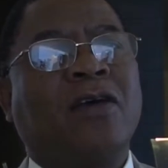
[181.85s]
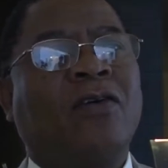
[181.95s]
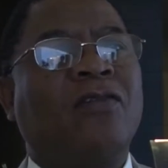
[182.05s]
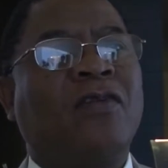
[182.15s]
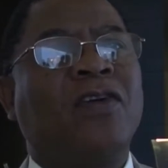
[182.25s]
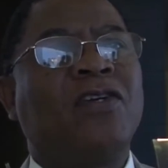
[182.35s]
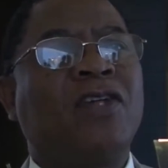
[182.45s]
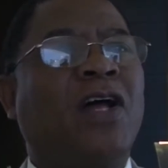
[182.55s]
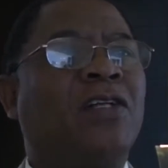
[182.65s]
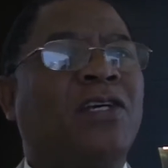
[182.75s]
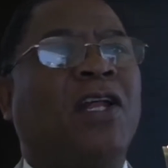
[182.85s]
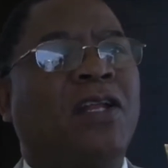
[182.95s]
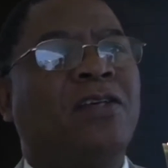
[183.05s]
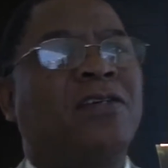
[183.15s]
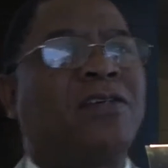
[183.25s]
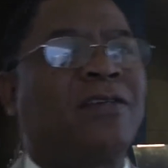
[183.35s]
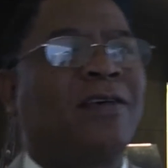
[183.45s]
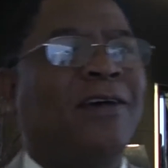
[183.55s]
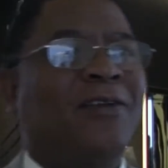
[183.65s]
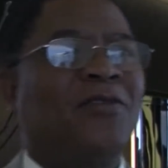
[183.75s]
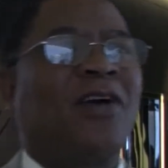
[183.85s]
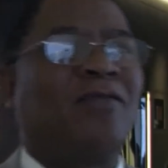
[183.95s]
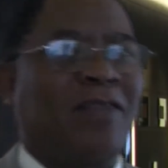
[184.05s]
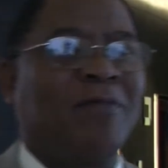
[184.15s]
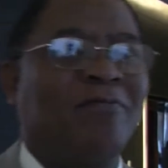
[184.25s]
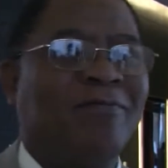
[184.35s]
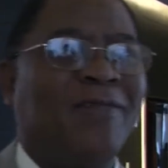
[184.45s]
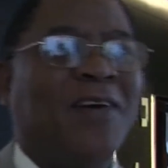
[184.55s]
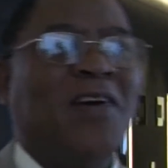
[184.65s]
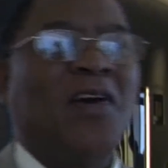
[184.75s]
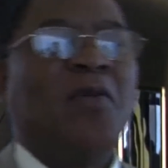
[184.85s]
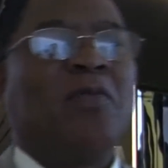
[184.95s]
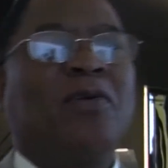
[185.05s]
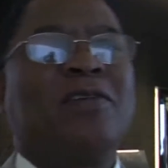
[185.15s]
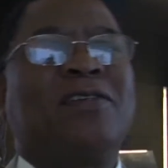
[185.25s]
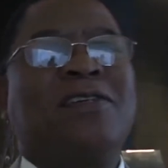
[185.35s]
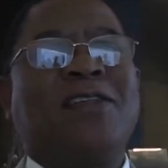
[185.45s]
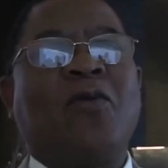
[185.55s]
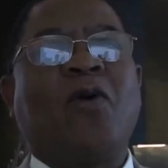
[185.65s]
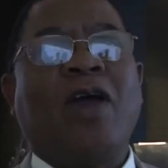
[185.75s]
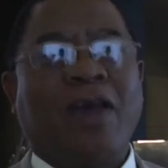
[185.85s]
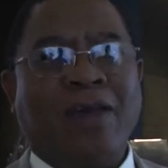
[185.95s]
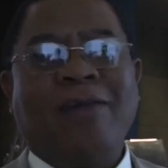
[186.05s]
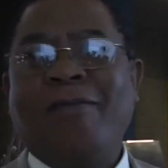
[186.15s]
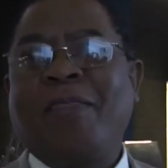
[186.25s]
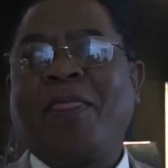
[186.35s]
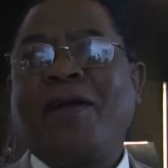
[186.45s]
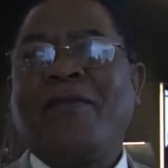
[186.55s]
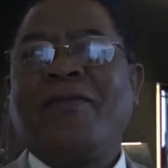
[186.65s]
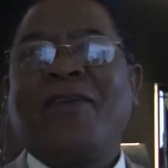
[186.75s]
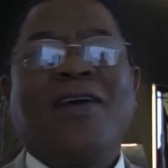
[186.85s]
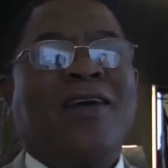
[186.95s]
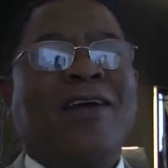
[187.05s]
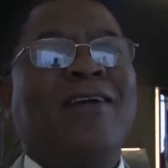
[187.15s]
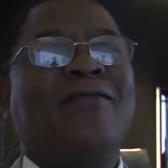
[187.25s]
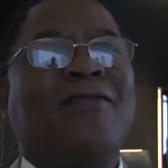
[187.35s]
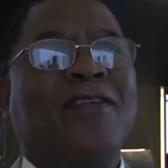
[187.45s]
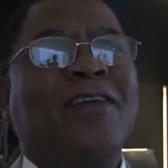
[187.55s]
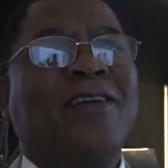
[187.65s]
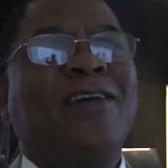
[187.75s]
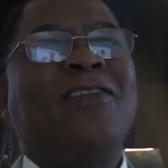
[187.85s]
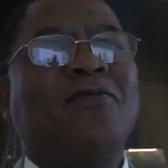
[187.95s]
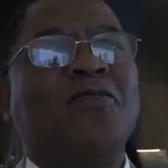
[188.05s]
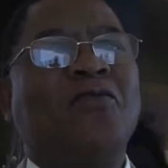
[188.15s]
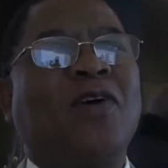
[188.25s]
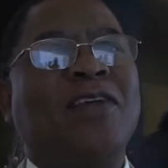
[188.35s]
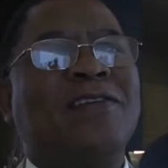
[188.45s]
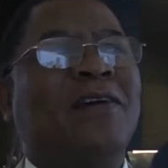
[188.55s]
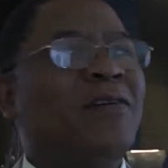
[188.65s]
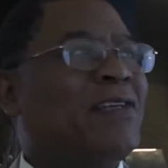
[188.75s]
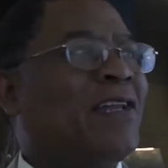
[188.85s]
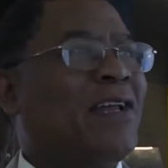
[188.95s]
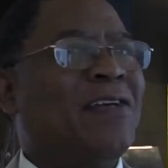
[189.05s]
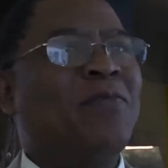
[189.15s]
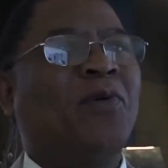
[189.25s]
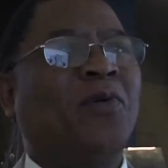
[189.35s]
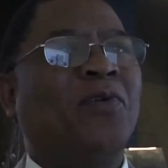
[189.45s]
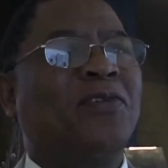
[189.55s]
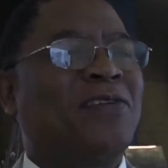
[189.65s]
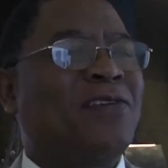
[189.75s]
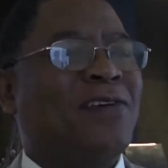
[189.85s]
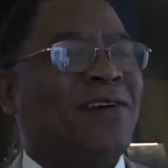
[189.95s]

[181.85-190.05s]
conventional journalists to cover them. Because in a way, every individual is now a journalist because